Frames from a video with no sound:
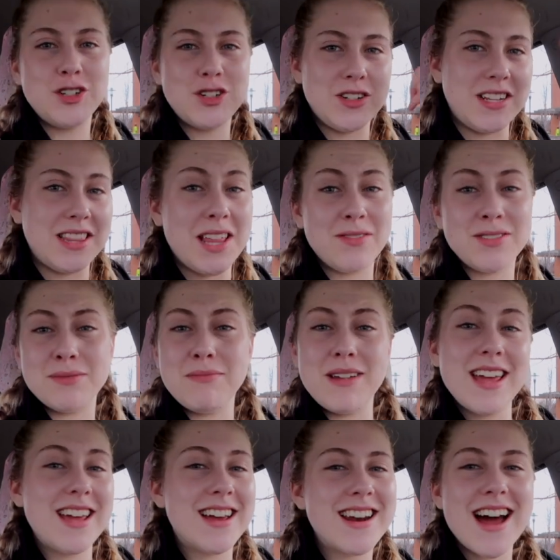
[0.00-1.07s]
She loves
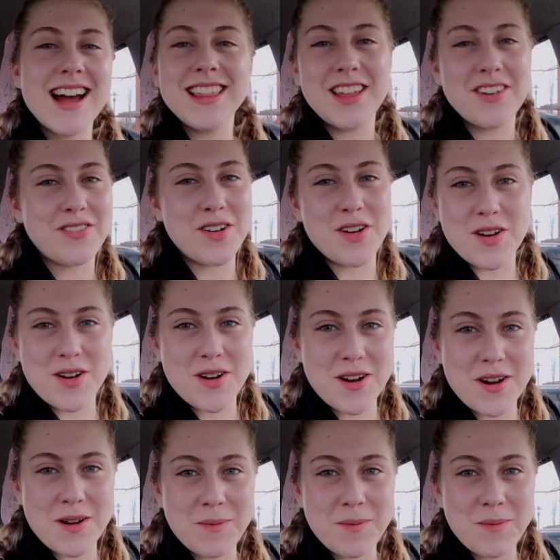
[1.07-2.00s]
me and I love her.